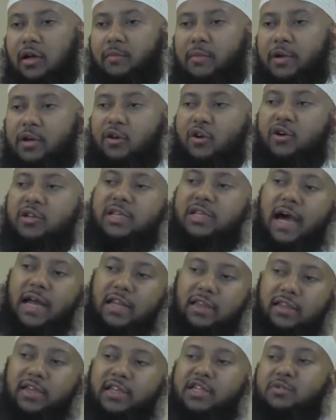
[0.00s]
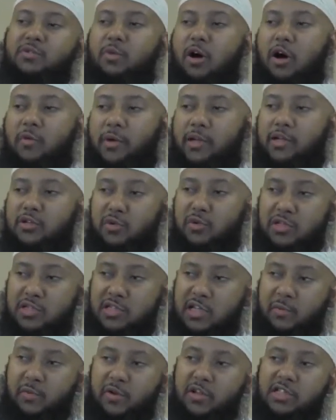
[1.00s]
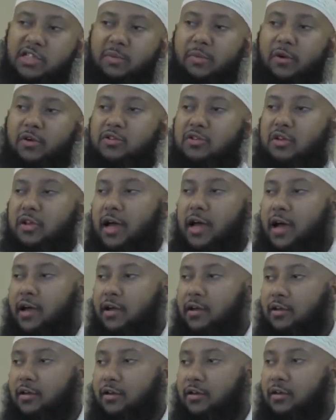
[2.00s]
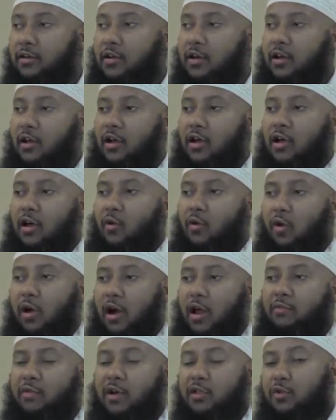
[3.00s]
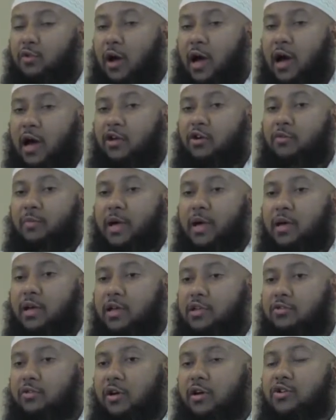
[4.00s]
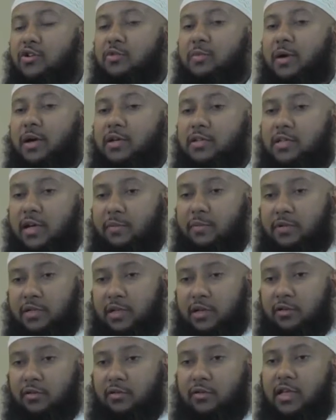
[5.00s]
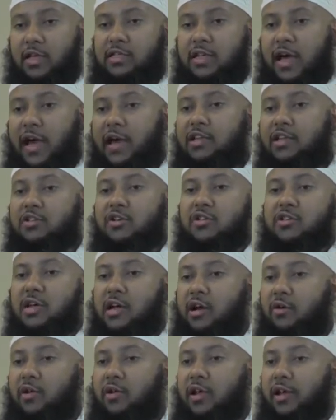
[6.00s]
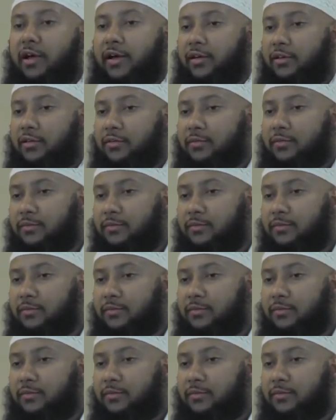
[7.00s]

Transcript: Because at this moment, when someone is about to die, whatever dua you make is going to be accepted. There's angels around here.